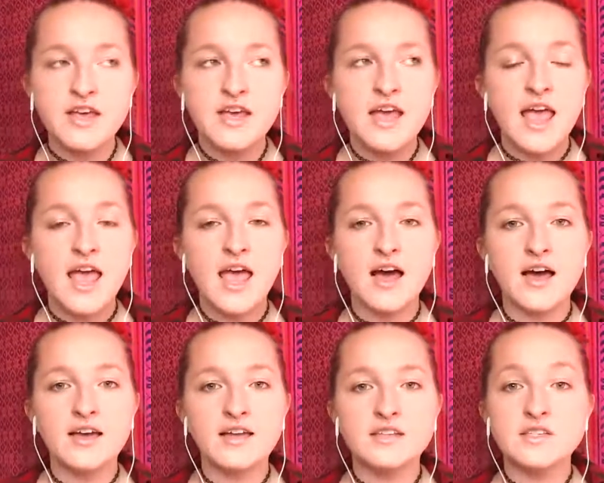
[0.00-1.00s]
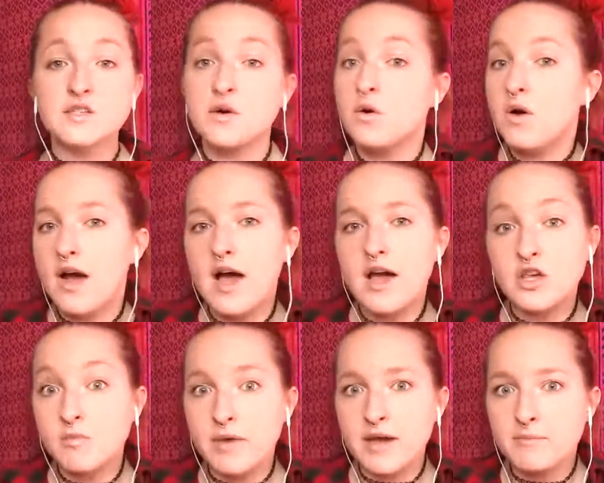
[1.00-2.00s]
And so you
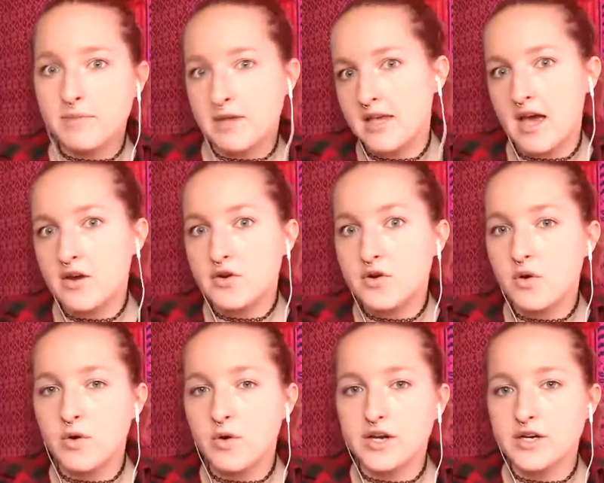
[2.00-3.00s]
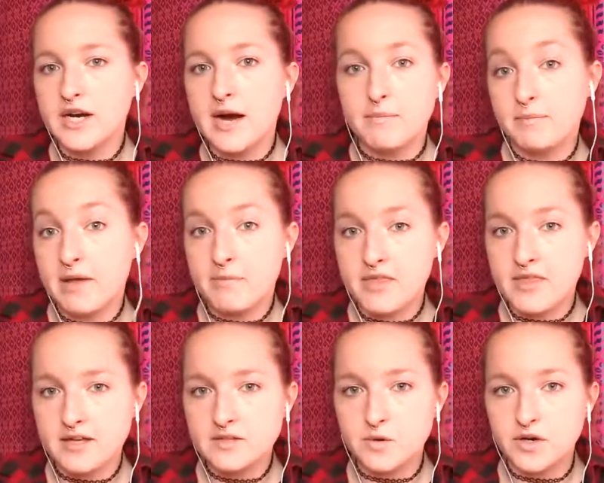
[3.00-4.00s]
might be, I don't know where you're at, but maybe
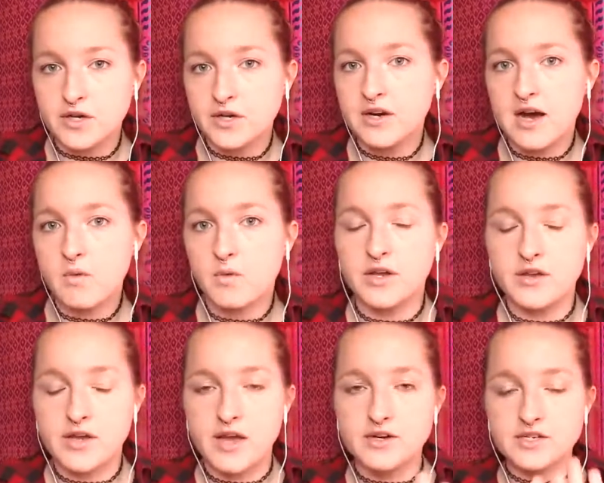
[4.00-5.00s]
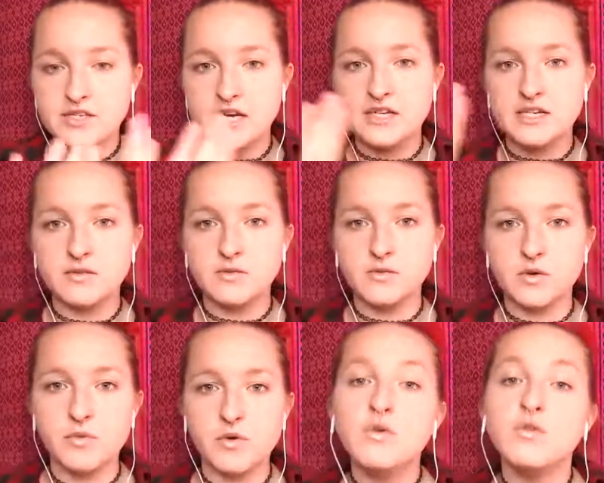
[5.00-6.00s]
that's where you're at, where you kind of just had to
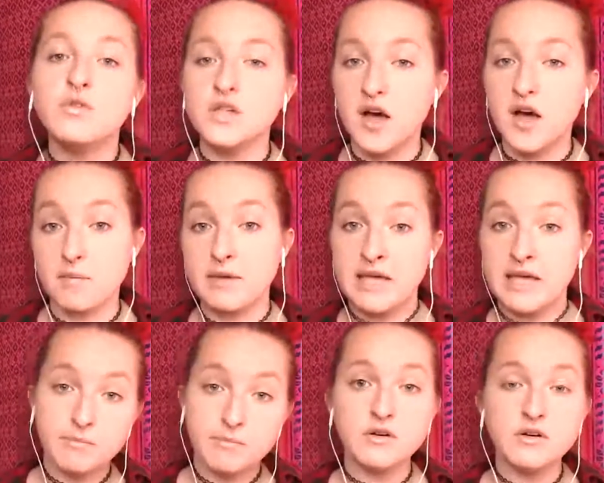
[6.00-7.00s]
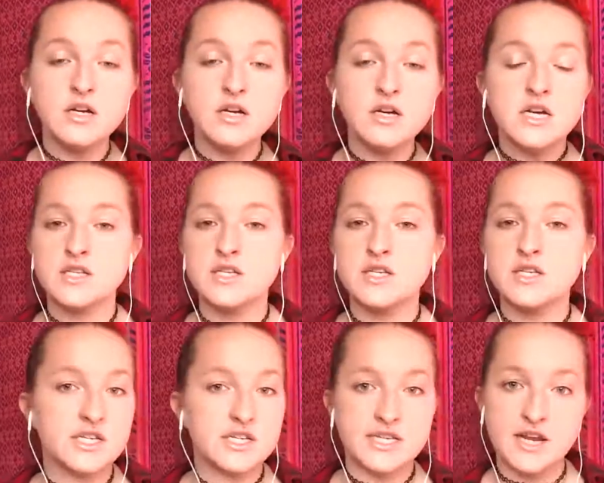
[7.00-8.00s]
remove a lot of people so you
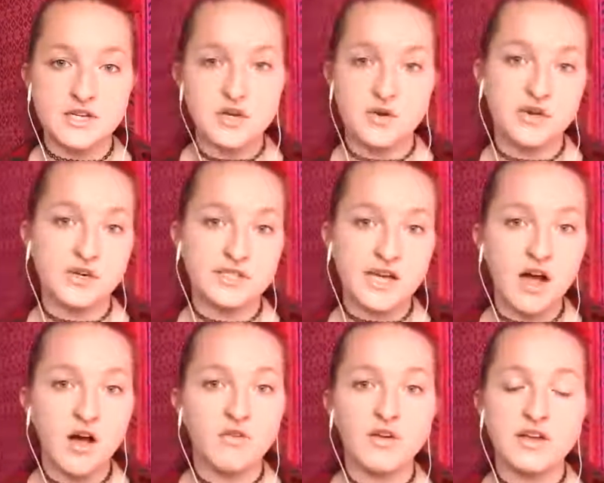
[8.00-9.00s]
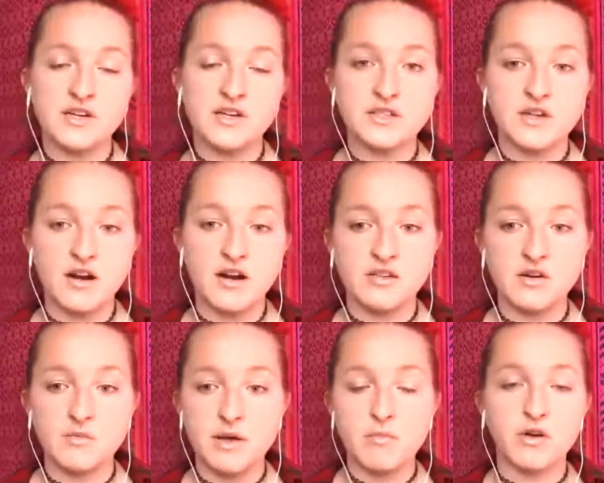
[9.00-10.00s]
could just get to know yourself and to start a
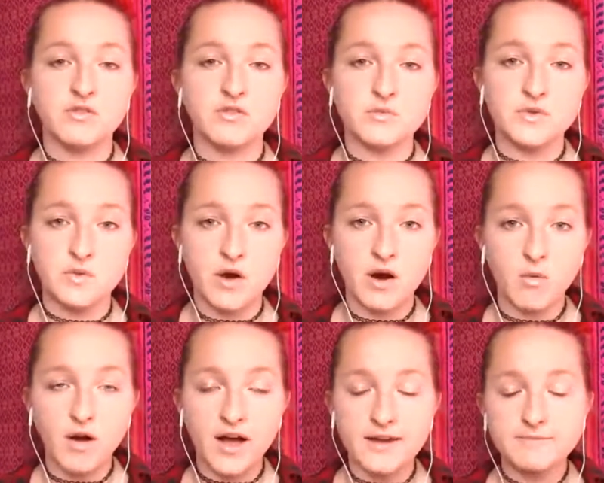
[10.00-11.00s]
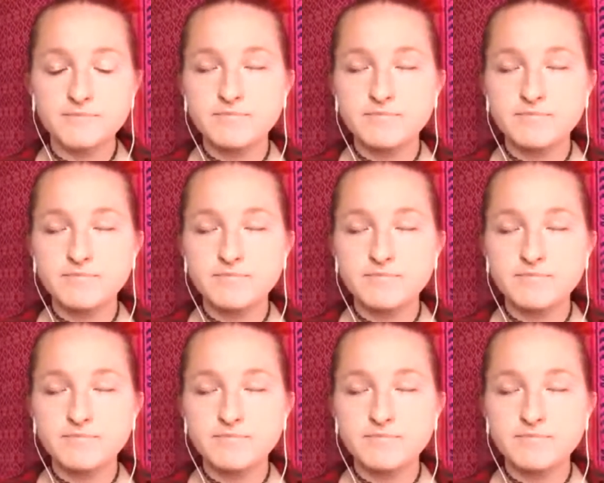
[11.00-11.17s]
little bit more from square one.